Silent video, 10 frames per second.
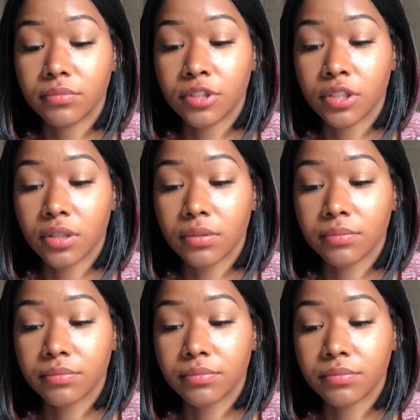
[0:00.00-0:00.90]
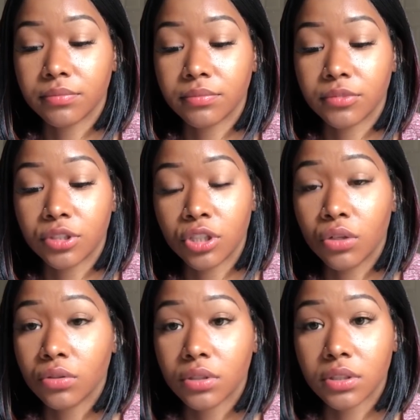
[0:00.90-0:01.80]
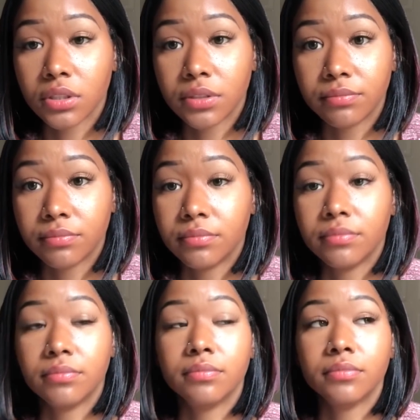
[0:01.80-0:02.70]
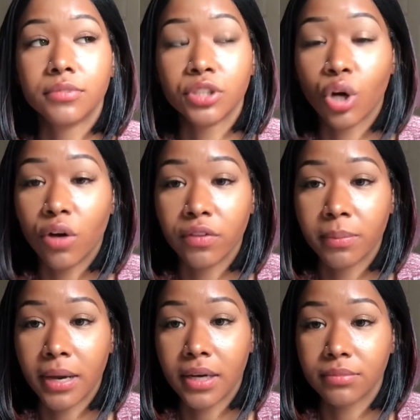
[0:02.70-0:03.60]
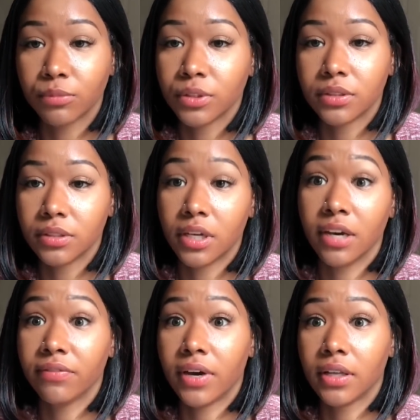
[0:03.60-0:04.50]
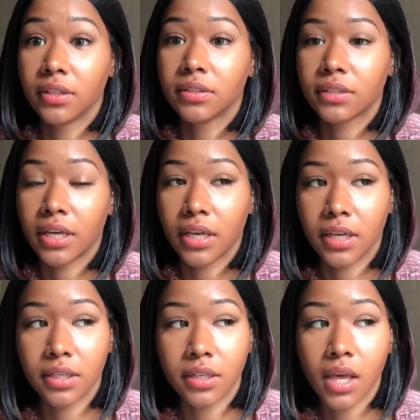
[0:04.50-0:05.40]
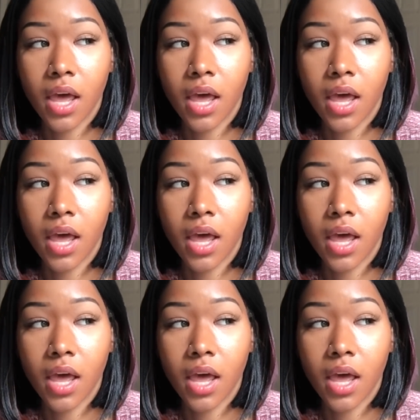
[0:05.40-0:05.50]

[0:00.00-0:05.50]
you know, chose to solve it with gun violence. And